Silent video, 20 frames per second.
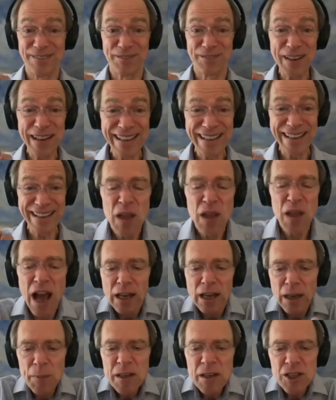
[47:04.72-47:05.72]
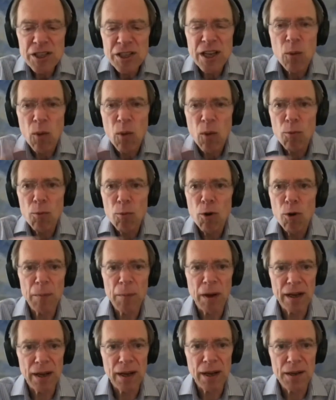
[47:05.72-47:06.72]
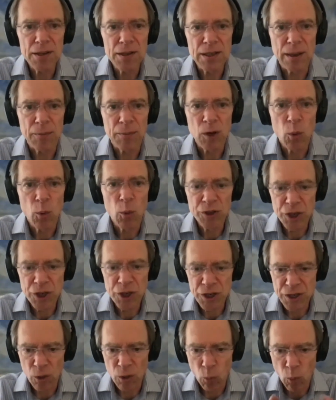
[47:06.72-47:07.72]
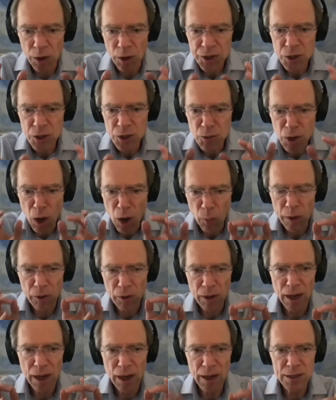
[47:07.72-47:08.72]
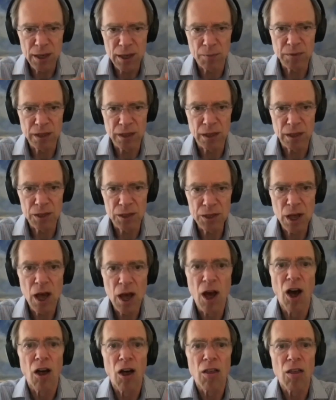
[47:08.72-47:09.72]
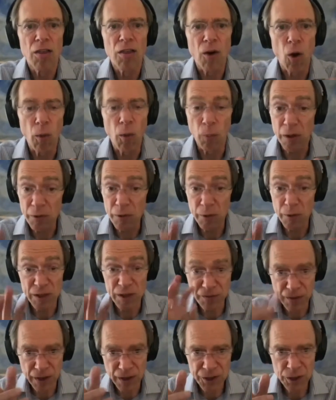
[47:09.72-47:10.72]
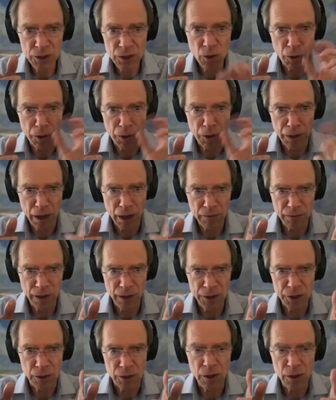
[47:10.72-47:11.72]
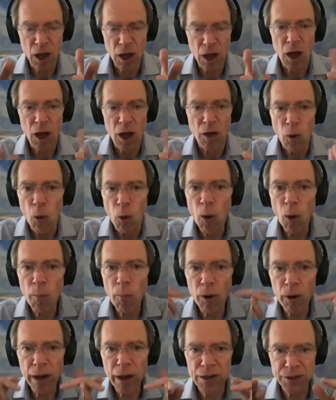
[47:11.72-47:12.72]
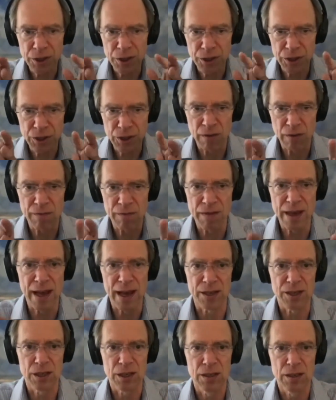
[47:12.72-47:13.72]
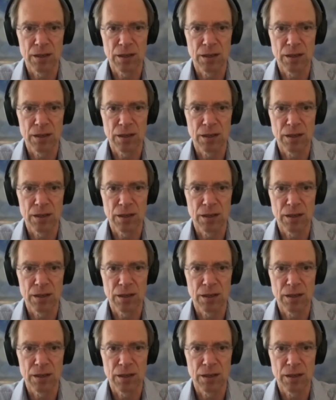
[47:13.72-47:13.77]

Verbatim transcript: free. Let me just say one more thing about concept, which is that once you know what your concept is, the whether it's fiction or nonfiction, the whole book has to serve that.